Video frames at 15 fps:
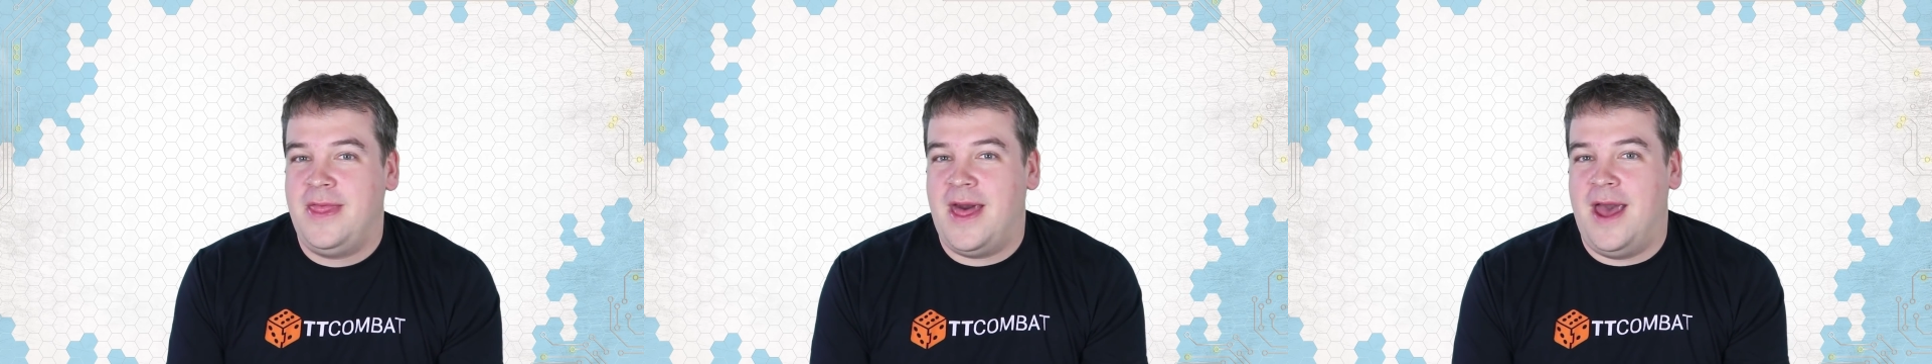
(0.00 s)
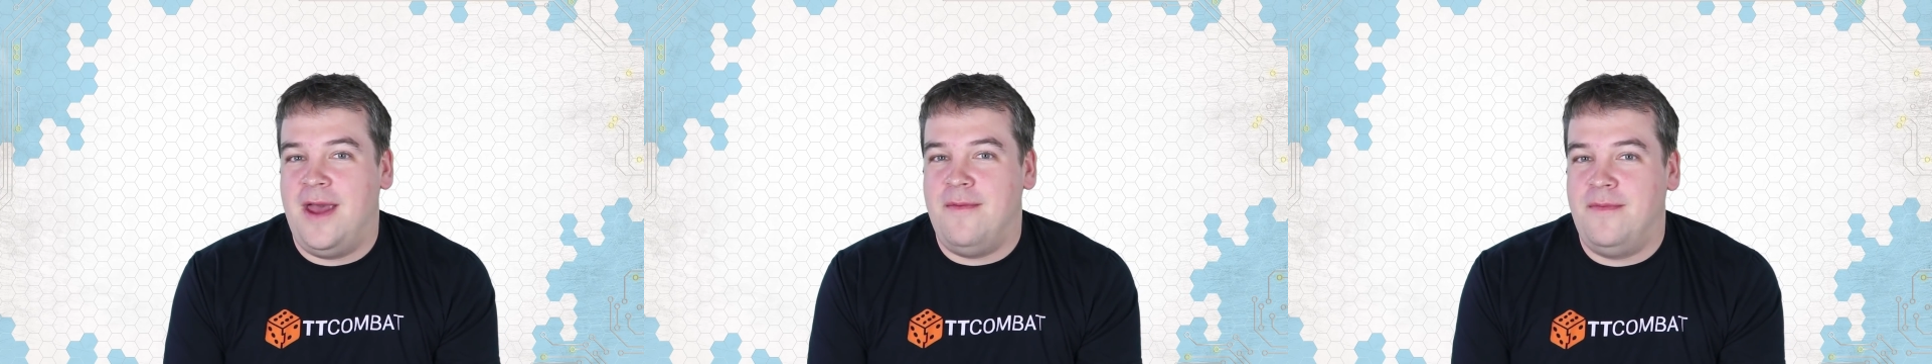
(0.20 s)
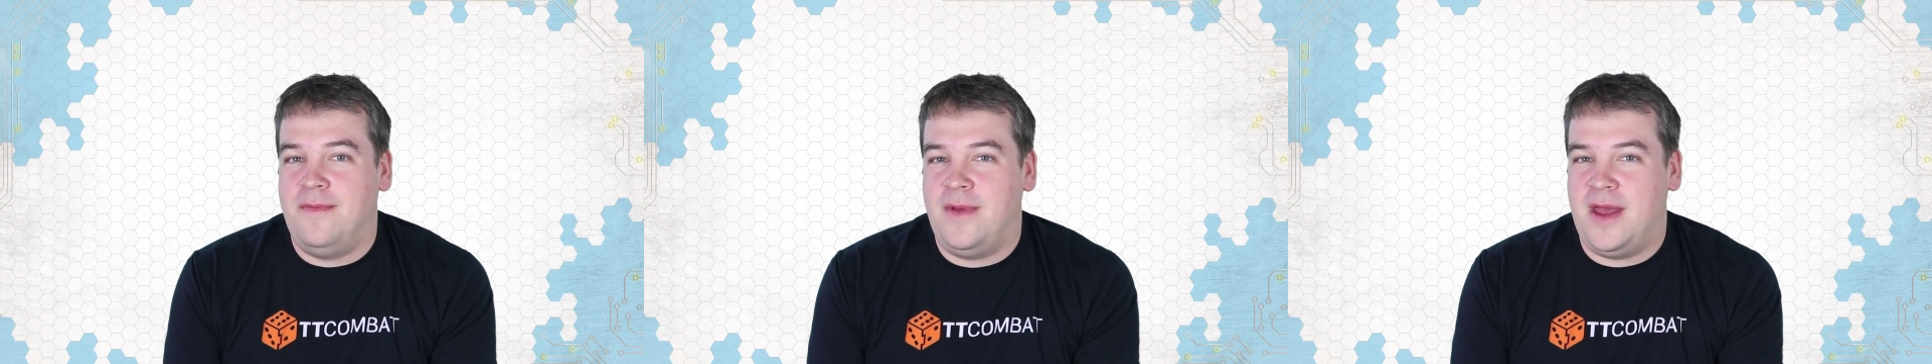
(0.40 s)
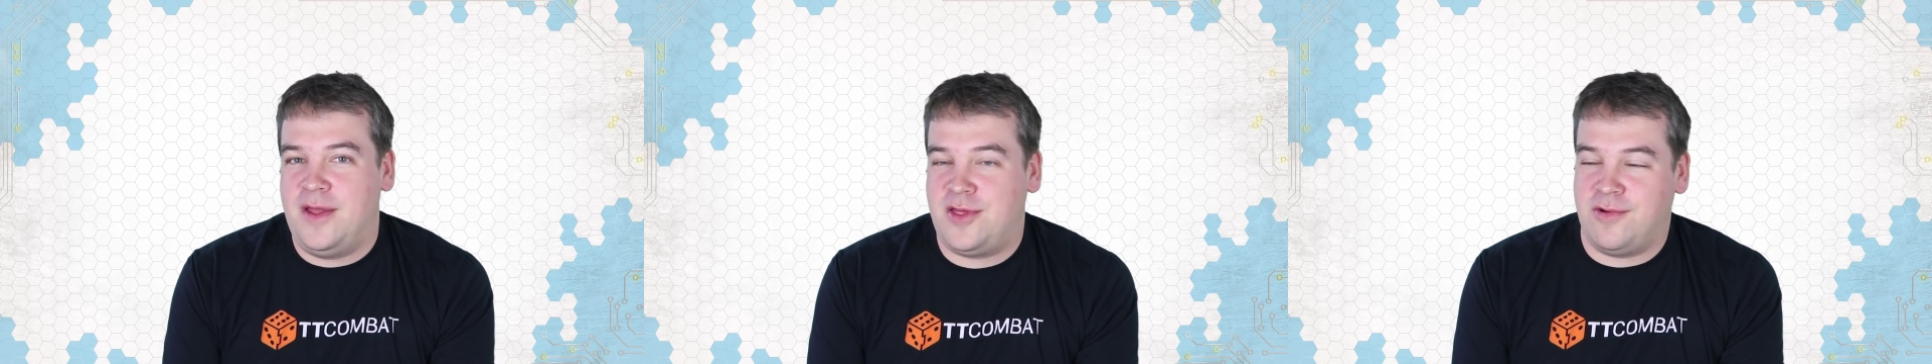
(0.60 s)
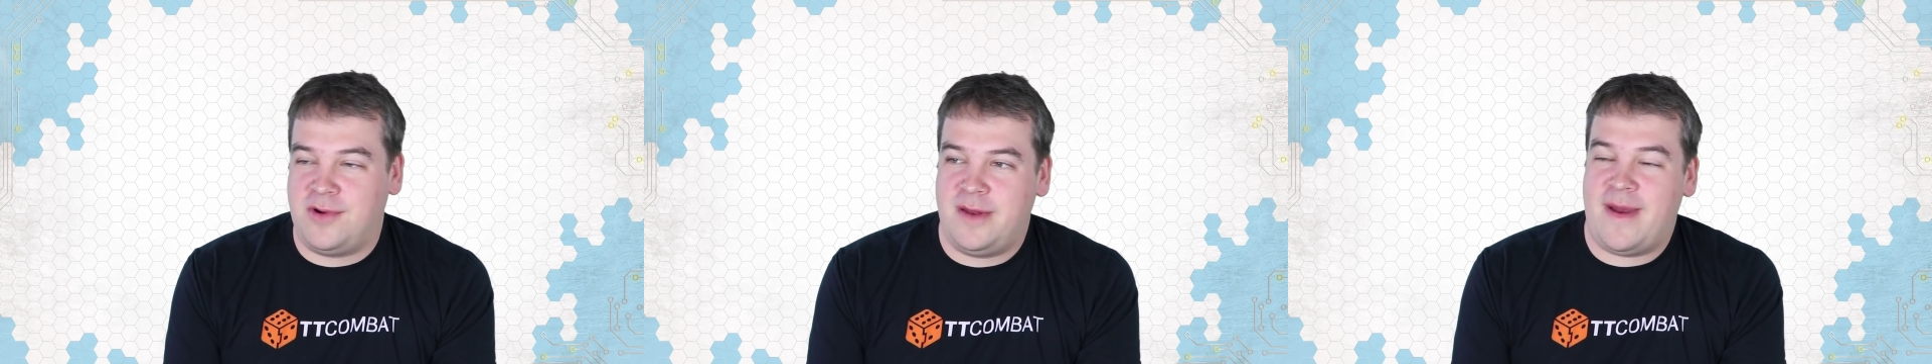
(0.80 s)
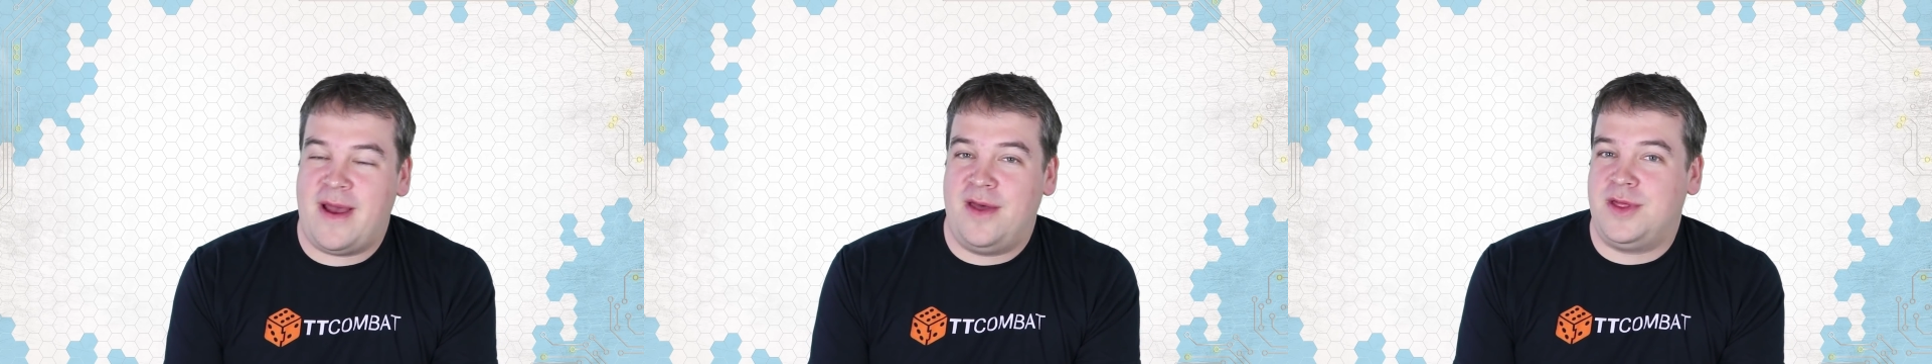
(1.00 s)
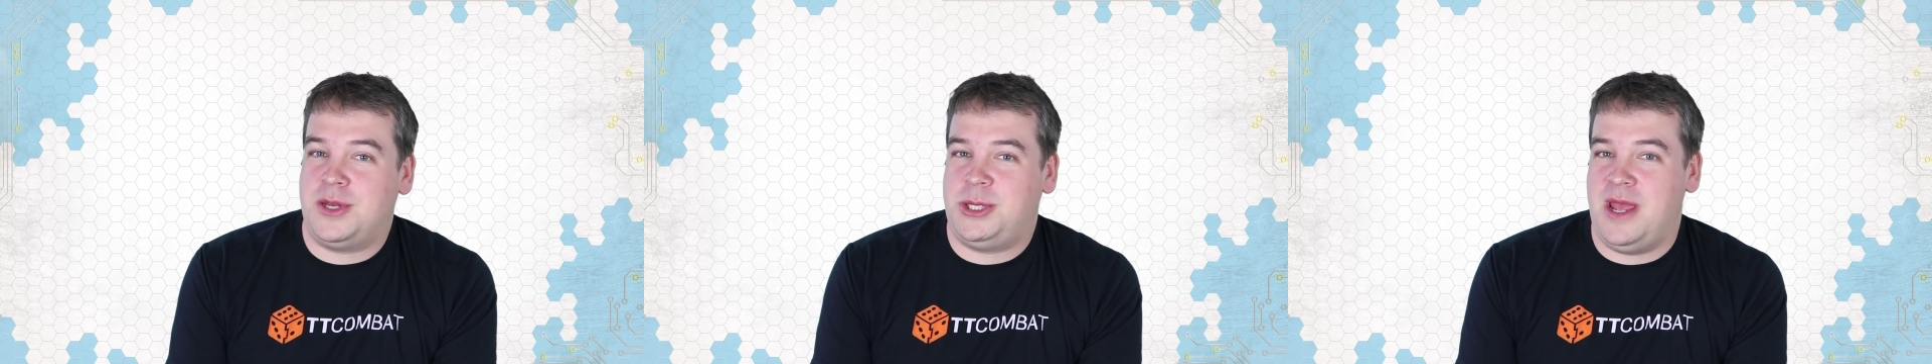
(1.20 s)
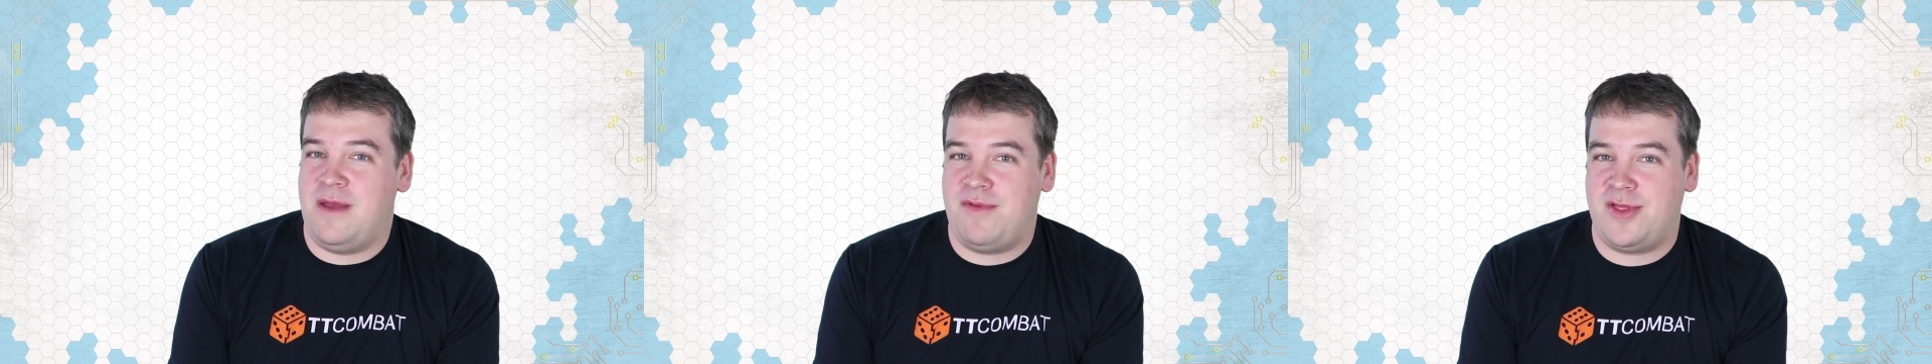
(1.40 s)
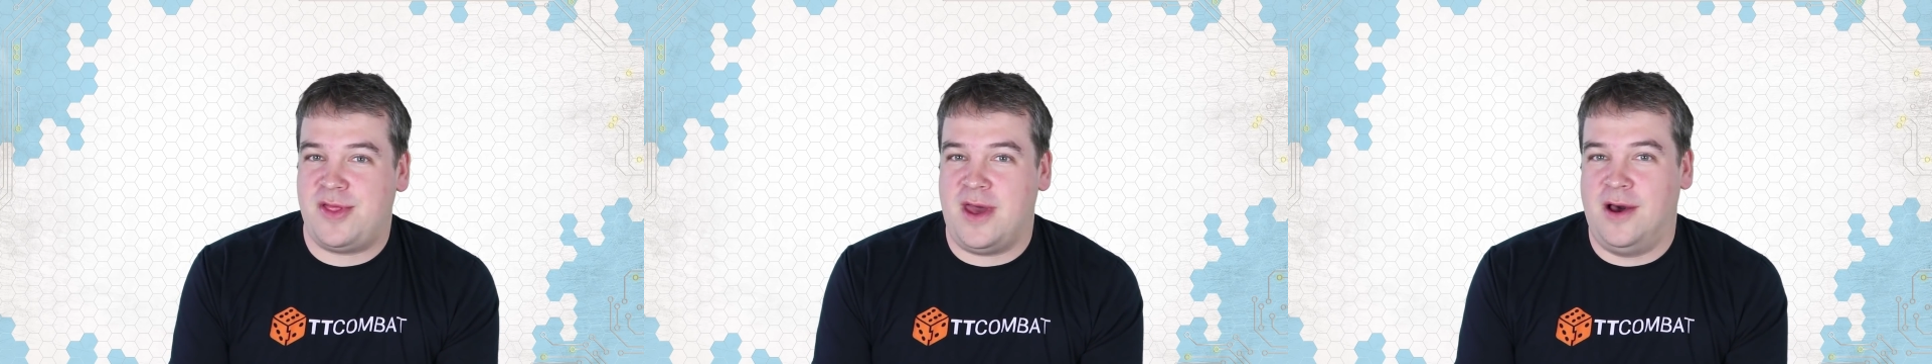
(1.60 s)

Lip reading: And talking about other ships,